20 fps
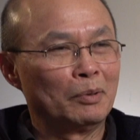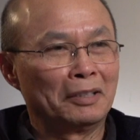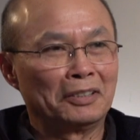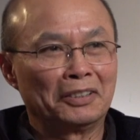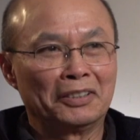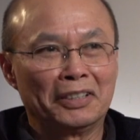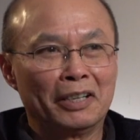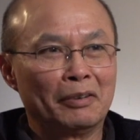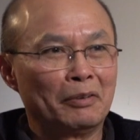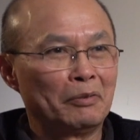But
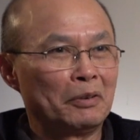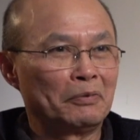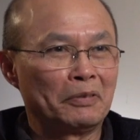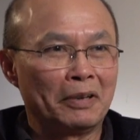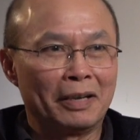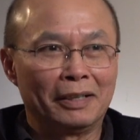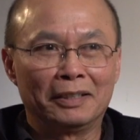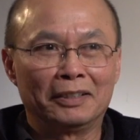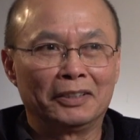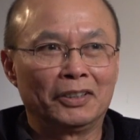she never
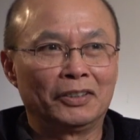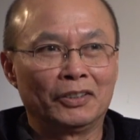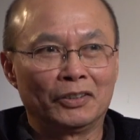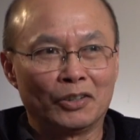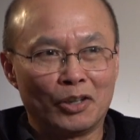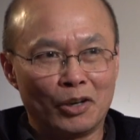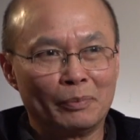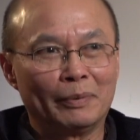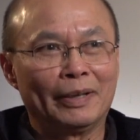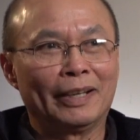find a
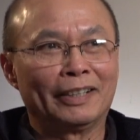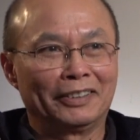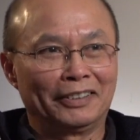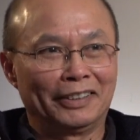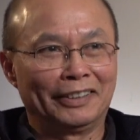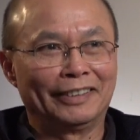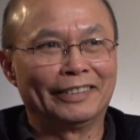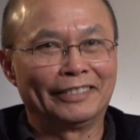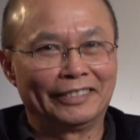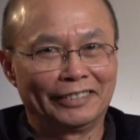job that
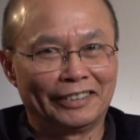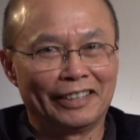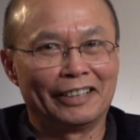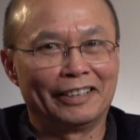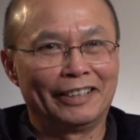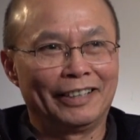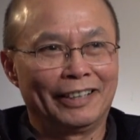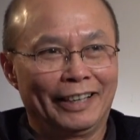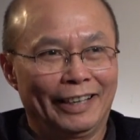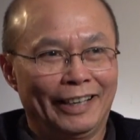she
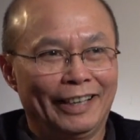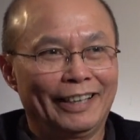studied.